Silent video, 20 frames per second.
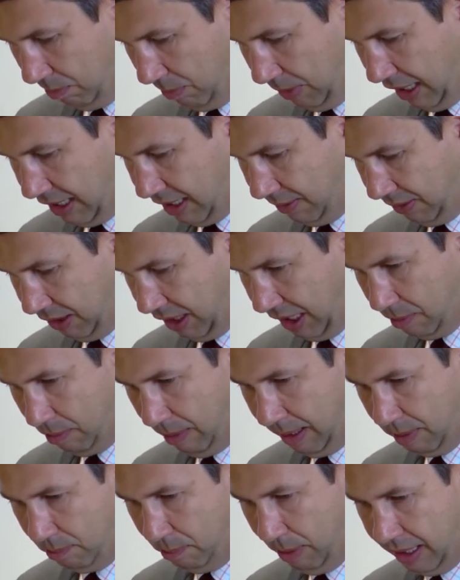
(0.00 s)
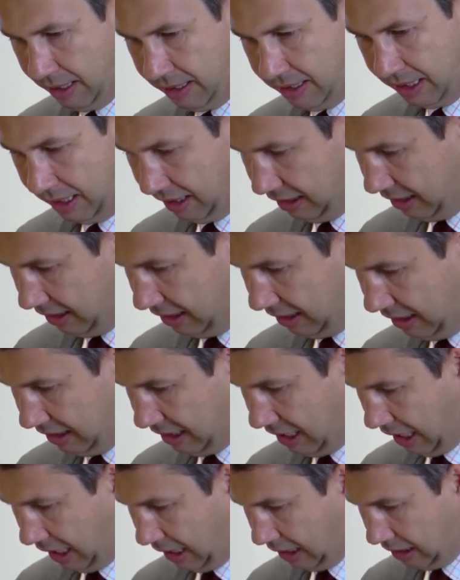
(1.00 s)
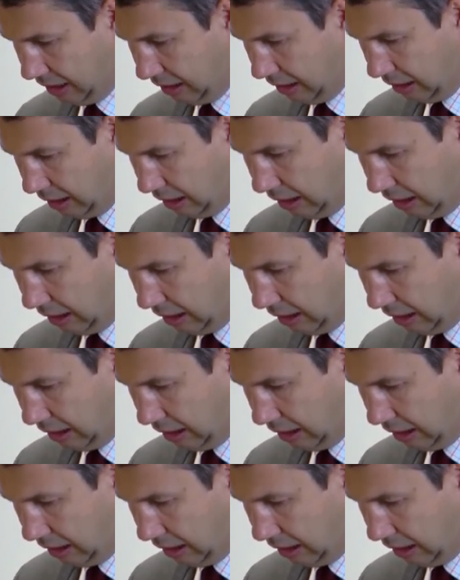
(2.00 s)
Let's have a think about the basics instead.